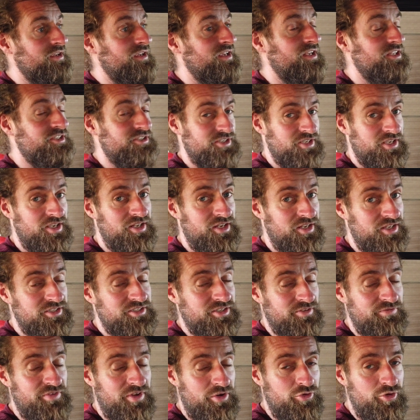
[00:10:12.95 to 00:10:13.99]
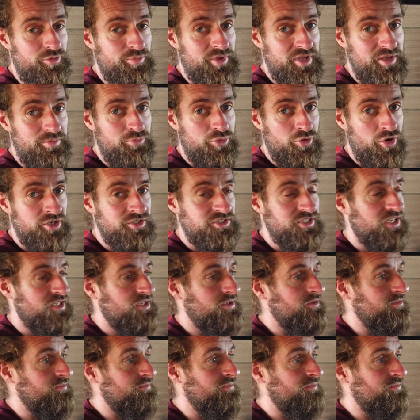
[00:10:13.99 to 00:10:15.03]
It is a very big
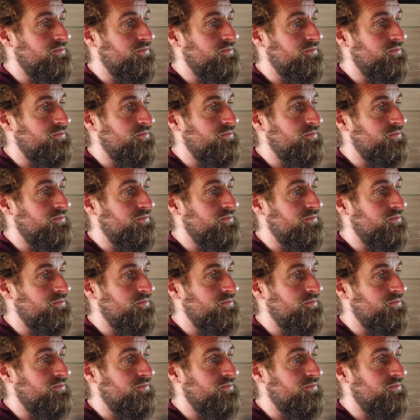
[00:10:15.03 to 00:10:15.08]
project,